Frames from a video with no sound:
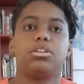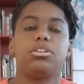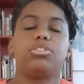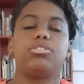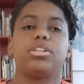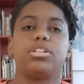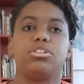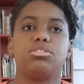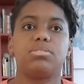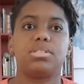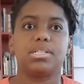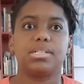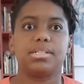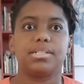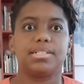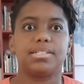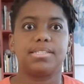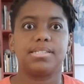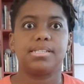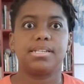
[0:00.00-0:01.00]
You can use it
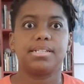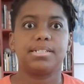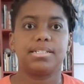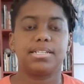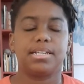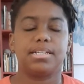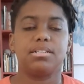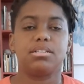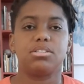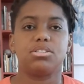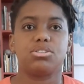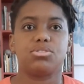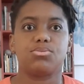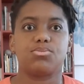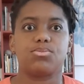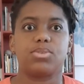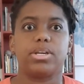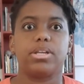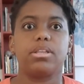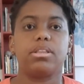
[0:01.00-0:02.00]
in a sentence
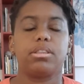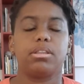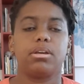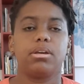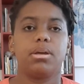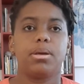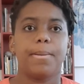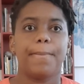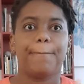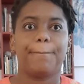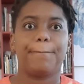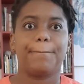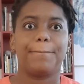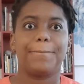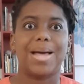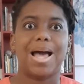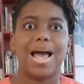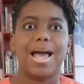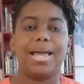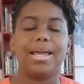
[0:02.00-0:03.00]
with,
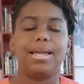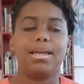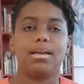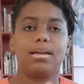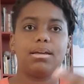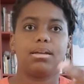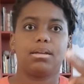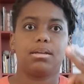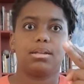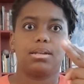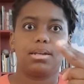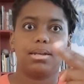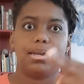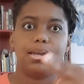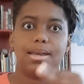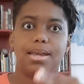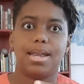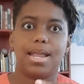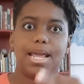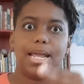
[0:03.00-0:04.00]
my
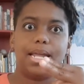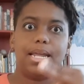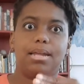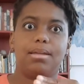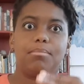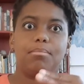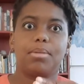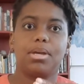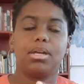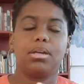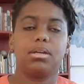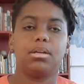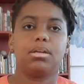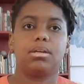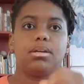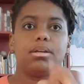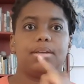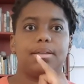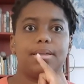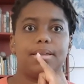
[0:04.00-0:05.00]
name
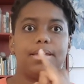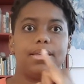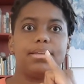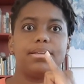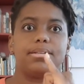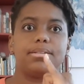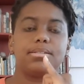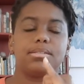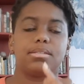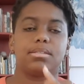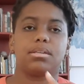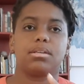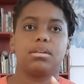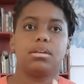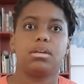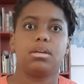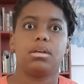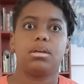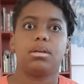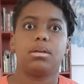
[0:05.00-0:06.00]
is
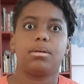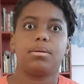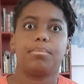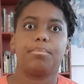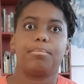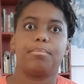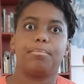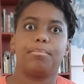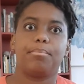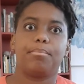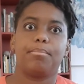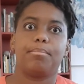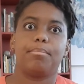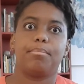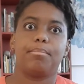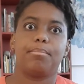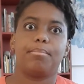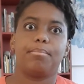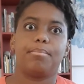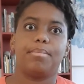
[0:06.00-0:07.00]

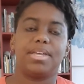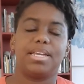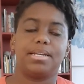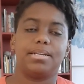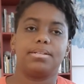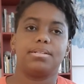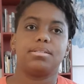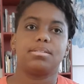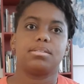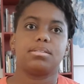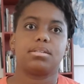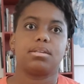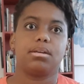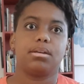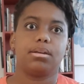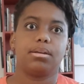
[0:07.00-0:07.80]
Ms.